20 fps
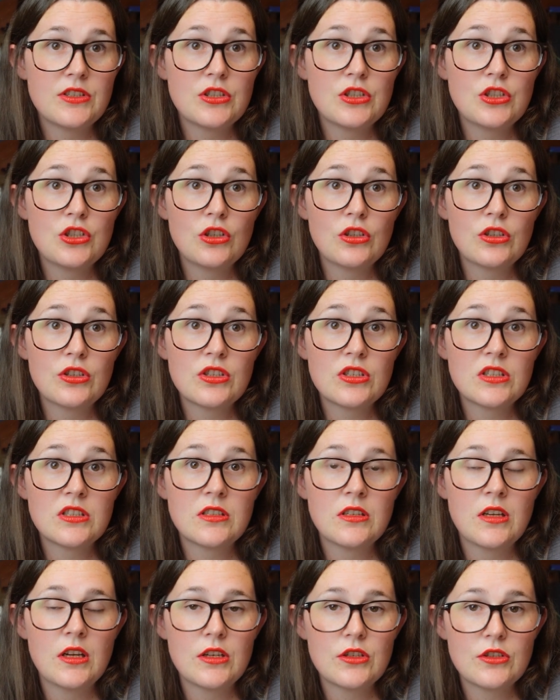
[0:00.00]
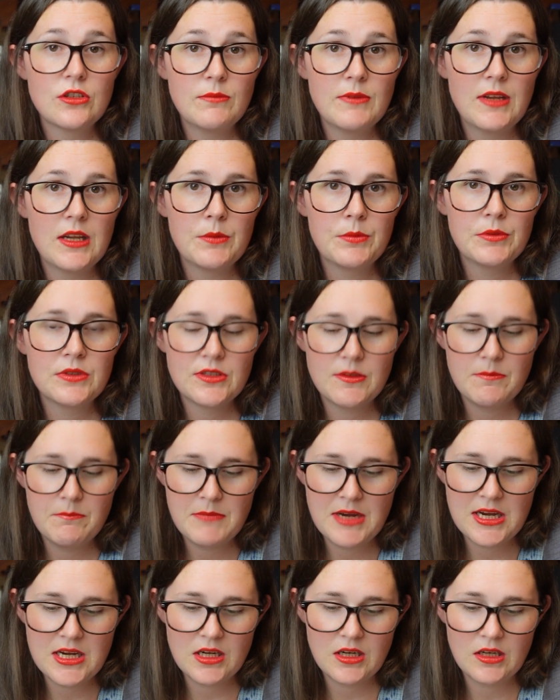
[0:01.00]
just to be able to
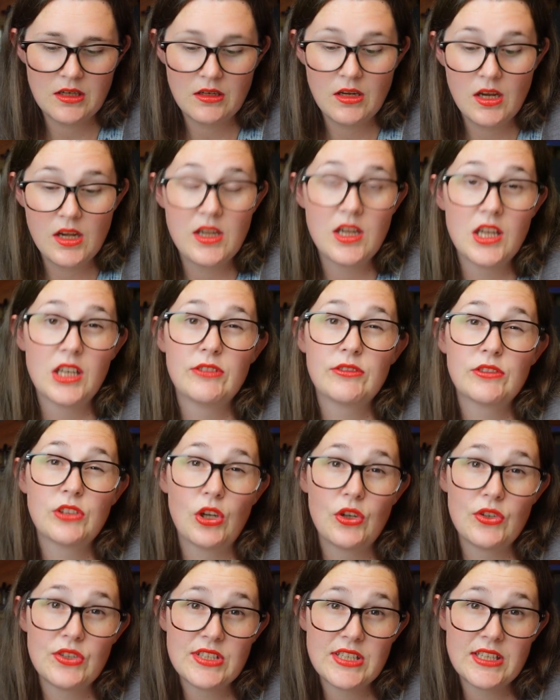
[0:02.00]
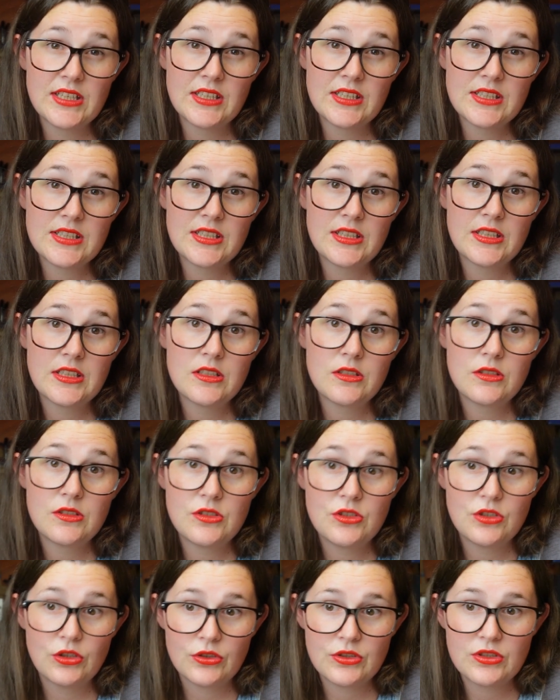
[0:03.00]
make enough content
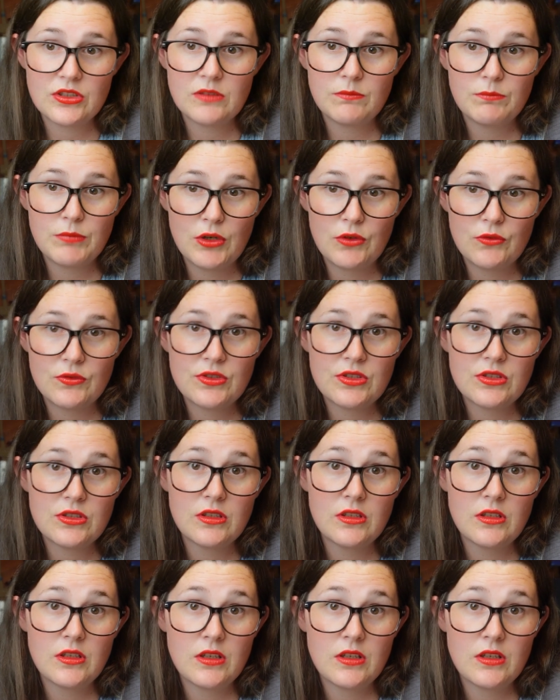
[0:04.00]
just to post